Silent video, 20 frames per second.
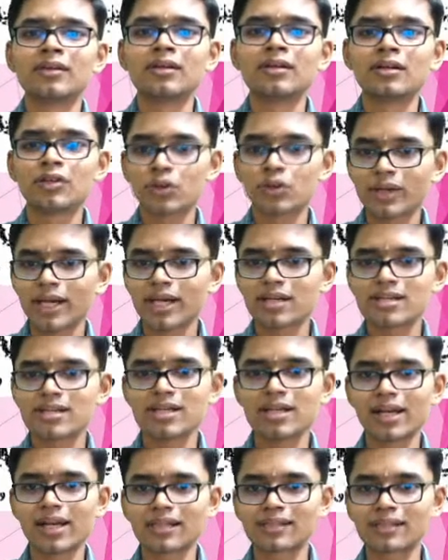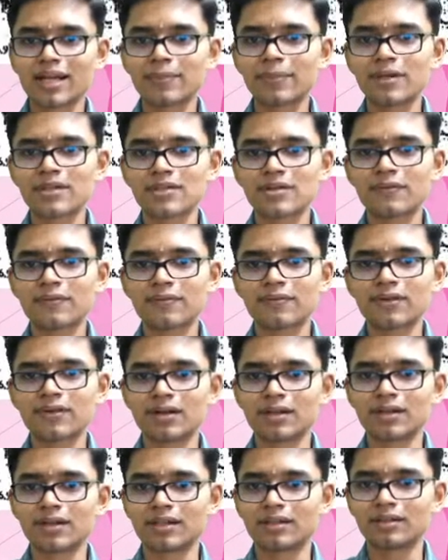You can see an example of
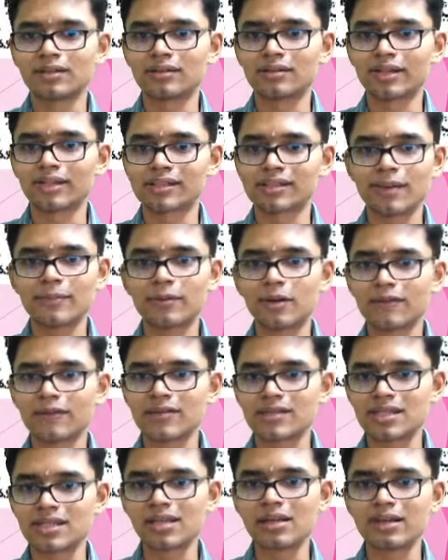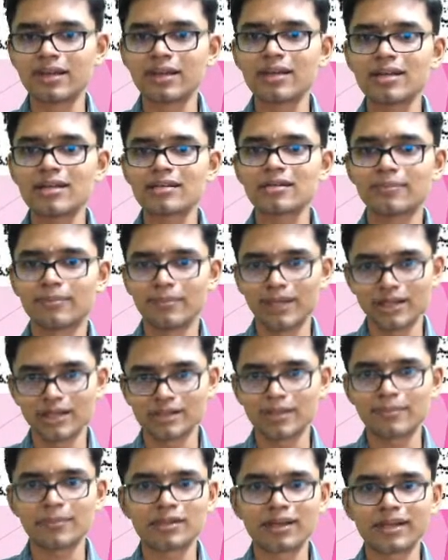a seal here.
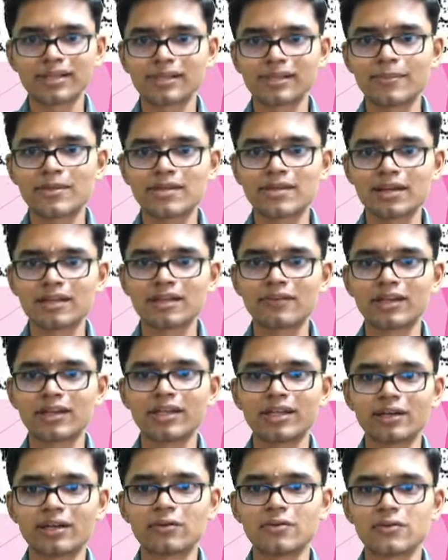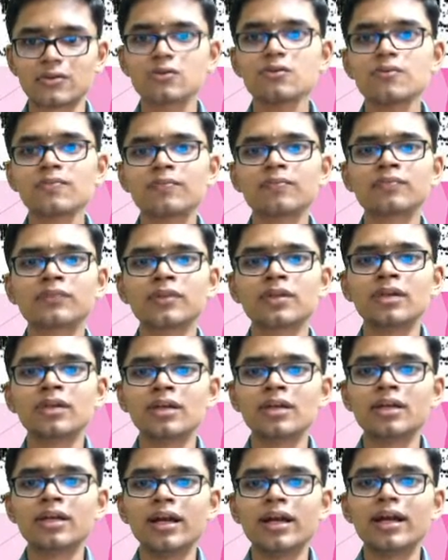Some other examples are given here also.
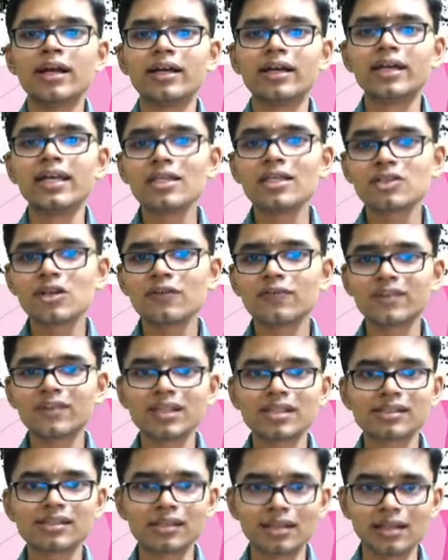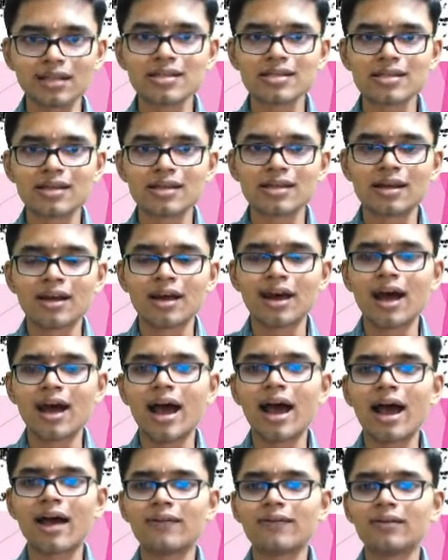Each of these seals
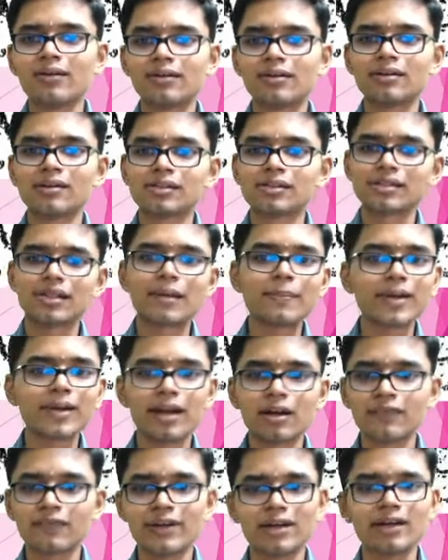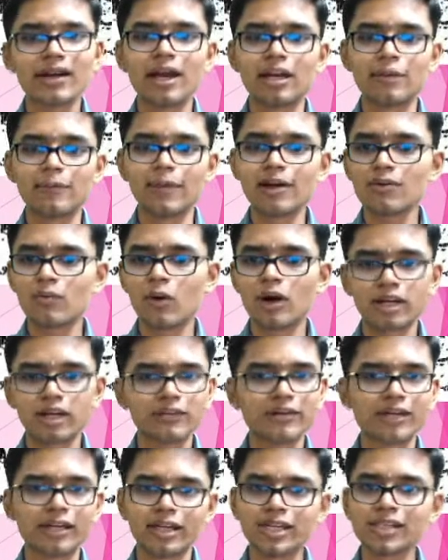have some kind of an animal,
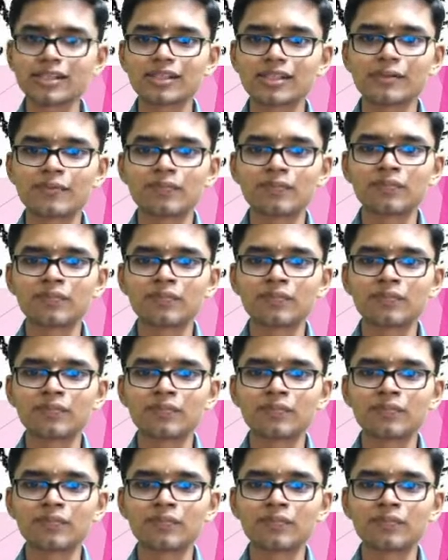whatever it is.